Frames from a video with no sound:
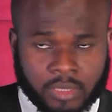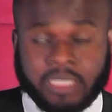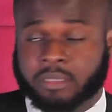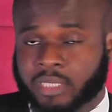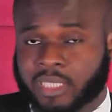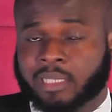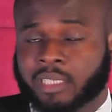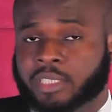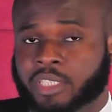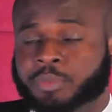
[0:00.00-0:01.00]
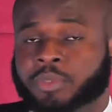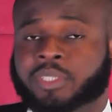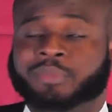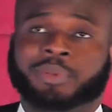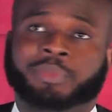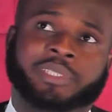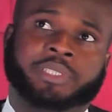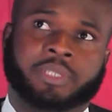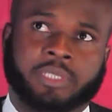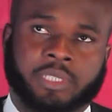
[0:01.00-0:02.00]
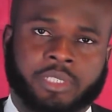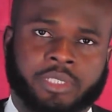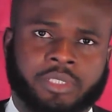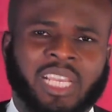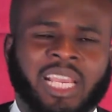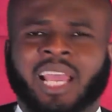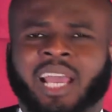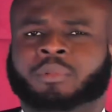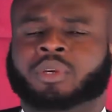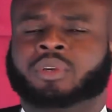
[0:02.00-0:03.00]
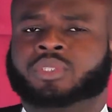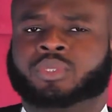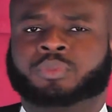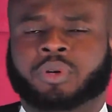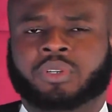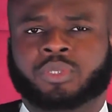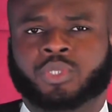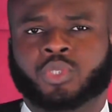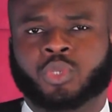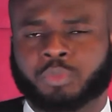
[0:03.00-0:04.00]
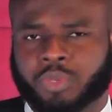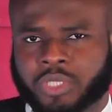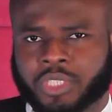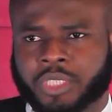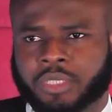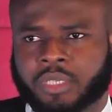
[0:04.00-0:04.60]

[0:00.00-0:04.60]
in settling disputes in property transactions, I'm not going to bore you so much,